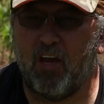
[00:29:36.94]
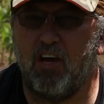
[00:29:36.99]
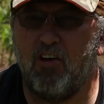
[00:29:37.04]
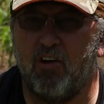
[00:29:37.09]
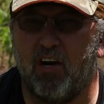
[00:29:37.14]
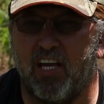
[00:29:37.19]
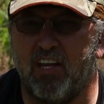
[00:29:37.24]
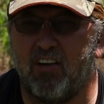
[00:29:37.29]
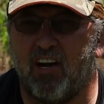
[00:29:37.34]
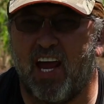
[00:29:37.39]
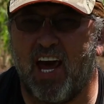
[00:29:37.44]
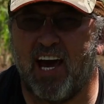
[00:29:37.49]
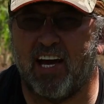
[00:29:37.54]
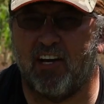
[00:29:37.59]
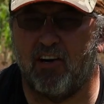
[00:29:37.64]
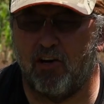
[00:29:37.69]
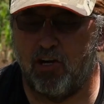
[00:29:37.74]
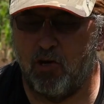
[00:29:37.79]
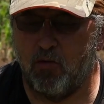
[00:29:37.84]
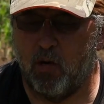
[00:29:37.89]
you'll either
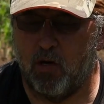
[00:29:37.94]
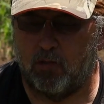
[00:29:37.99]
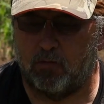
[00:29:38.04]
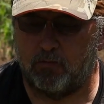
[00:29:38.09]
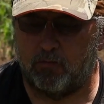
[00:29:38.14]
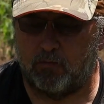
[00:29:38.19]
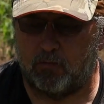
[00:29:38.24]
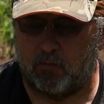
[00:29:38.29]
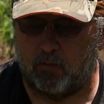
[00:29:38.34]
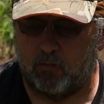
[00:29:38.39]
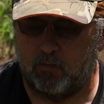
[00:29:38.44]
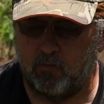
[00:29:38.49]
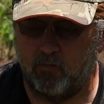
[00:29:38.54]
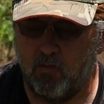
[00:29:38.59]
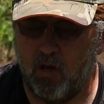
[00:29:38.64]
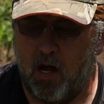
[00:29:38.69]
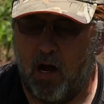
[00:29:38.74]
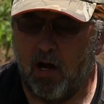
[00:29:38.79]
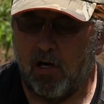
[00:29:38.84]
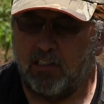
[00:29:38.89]
like it or you won't.
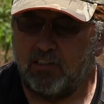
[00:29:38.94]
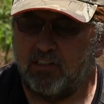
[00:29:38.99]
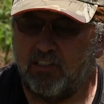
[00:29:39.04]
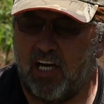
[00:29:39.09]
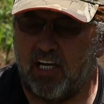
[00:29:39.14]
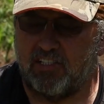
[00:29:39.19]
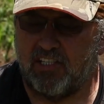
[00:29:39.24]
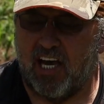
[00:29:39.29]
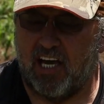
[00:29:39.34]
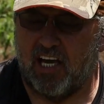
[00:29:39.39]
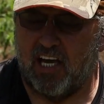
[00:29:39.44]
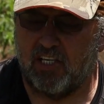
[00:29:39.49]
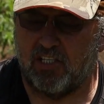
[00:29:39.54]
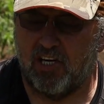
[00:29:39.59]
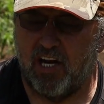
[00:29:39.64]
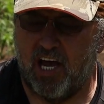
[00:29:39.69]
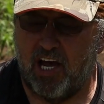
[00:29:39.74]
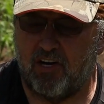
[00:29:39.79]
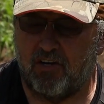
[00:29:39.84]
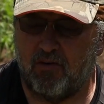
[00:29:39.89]
Now as that gets
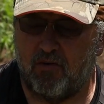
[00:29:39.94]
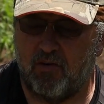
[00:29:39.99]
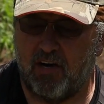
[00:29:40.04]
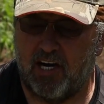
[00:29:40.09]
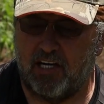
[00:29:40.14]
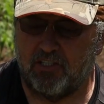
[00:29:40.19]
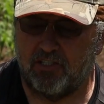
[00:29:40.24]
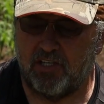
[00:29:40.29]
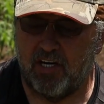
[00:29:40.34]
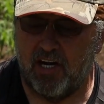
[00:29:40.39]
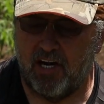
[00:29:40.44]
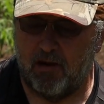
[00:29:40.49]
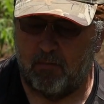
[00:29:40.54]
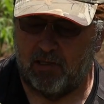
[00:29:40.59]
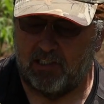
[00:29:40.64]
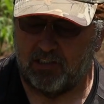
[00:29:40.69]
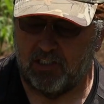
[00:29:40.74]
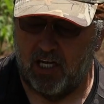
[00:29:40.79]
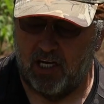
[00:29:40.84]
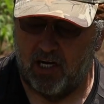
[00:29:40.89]
down toward that stem,
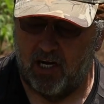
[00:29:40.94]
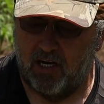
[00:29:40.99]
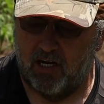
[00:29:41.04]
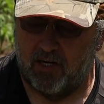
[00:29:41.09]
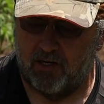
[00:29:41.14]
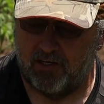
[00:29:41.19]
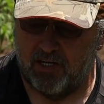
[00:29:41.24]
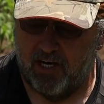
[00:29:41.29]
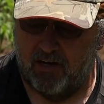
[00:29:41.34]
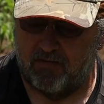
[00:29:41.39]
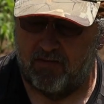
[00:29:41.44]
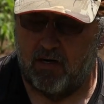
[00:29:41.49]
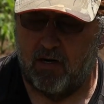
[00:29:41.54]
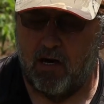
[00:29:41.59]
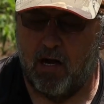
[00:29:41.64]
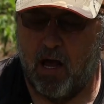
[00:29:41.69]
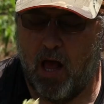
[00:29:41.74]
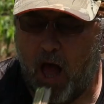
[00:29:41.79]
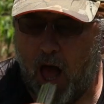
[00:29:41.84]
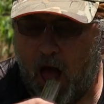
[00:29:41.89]
that's getting a little tougher.